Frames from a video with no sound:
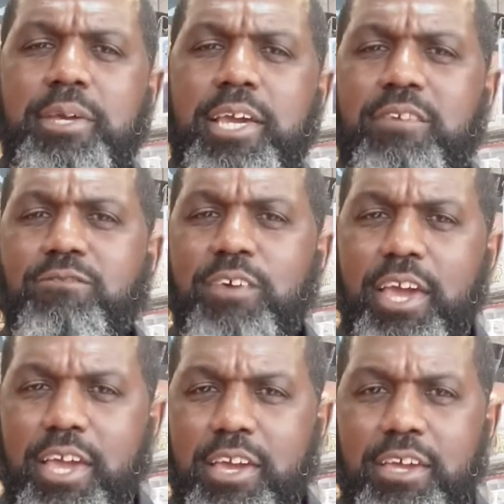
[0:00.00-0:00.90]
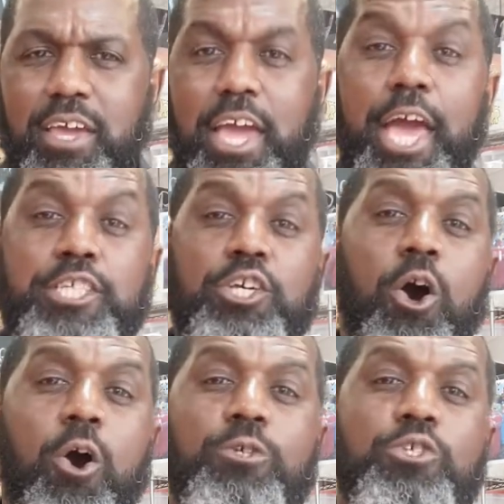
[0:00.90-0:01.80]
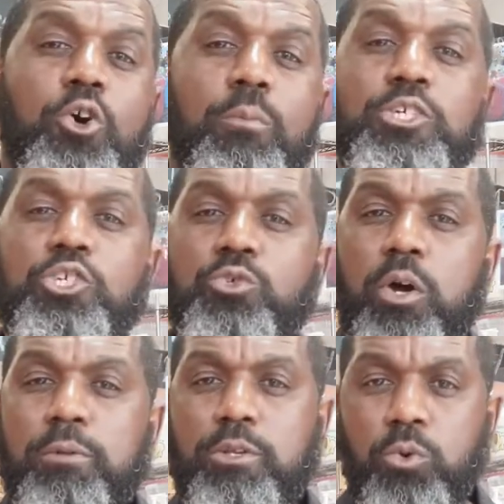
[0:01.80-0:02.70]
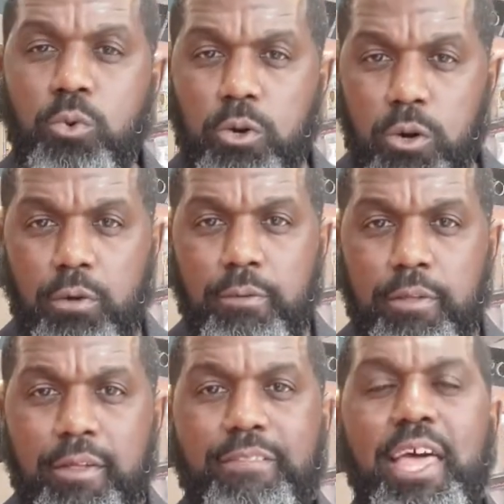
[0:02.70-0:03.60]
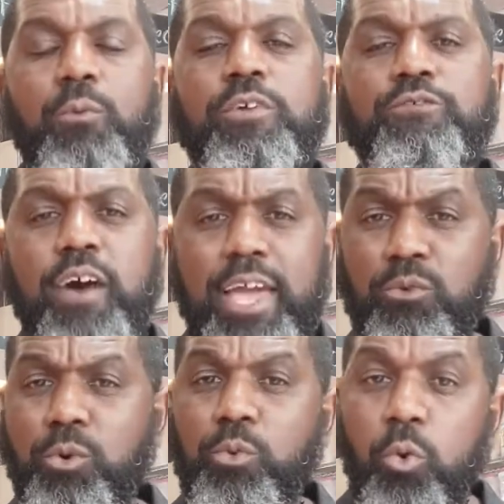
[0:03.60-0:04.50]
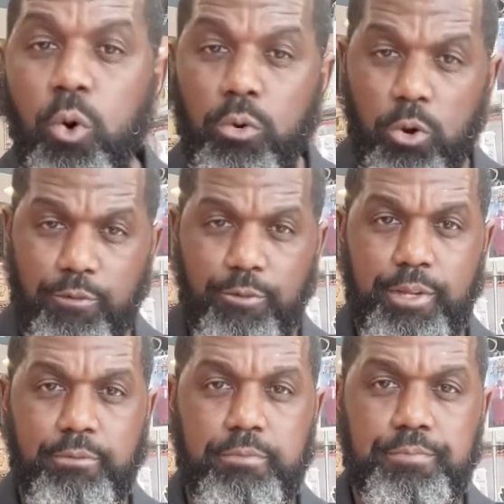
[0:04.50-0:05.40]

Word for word: being vague has caused so much trouble in the world that we fight and we war over it.